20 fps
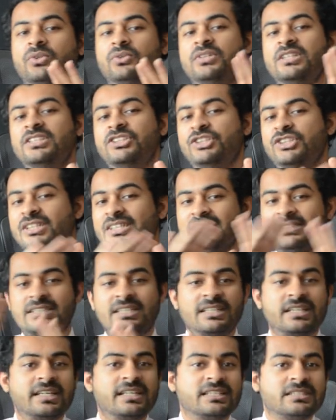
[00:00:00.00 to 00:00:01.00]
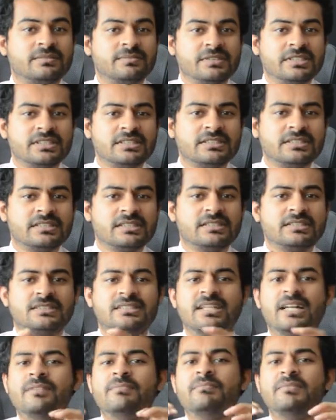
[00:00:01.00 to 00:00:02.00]
do they just create experiences
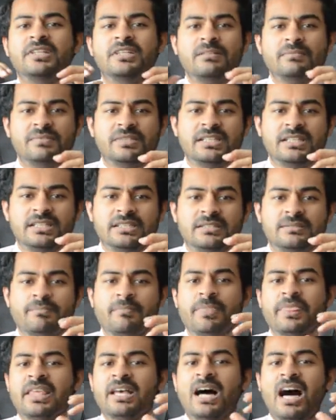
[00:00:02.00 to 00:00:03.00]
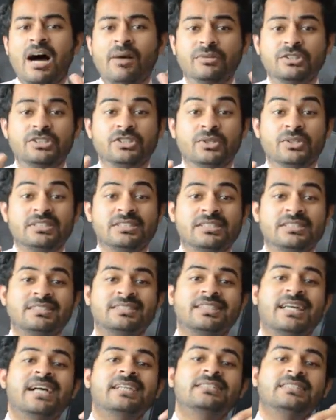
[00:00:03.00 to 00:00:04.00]
that manipulate our
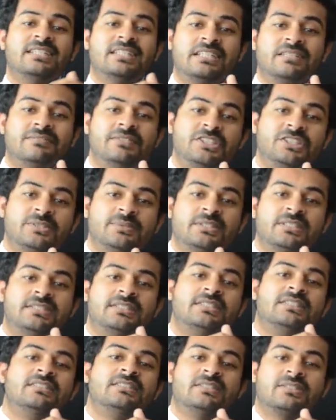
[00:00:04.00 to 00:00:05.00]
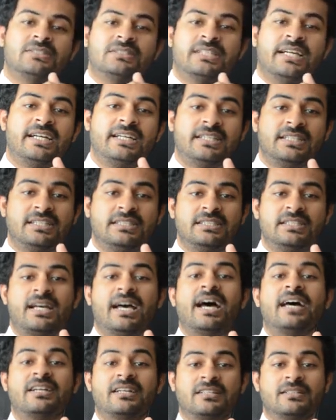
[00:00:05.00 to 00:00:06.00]
choices as individuals, society,
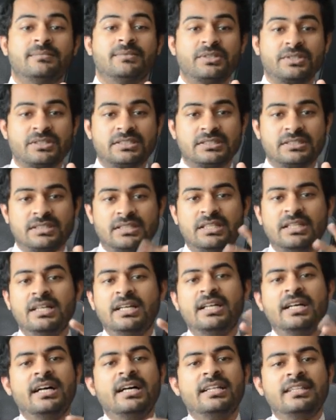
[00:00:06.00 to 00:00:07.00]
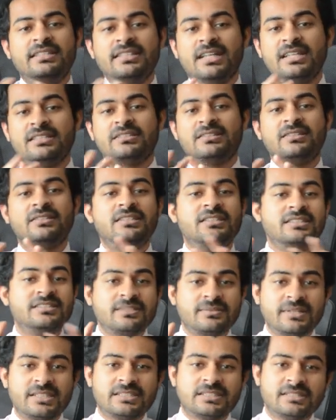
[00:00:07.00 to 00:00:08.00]
and a democracy? The answer to these
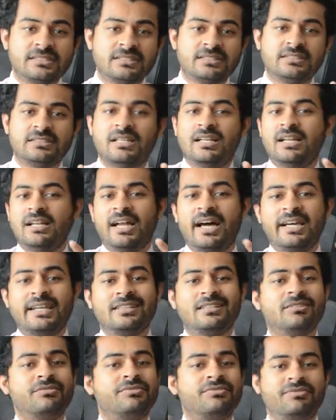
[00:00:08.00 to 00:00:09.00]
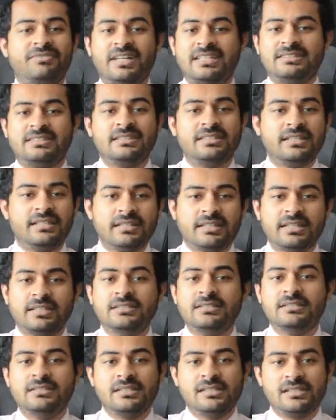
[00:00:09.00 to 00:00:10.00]
questions lie in the fascinating
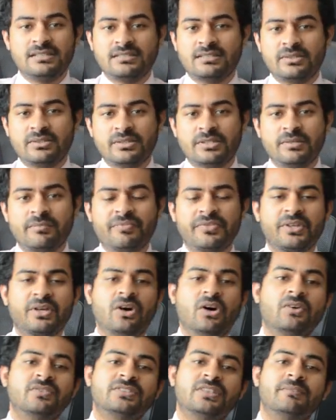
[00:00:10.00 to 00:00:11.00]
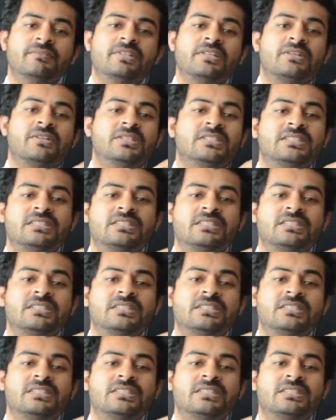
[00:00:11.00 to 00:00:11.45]
and chilling story of something called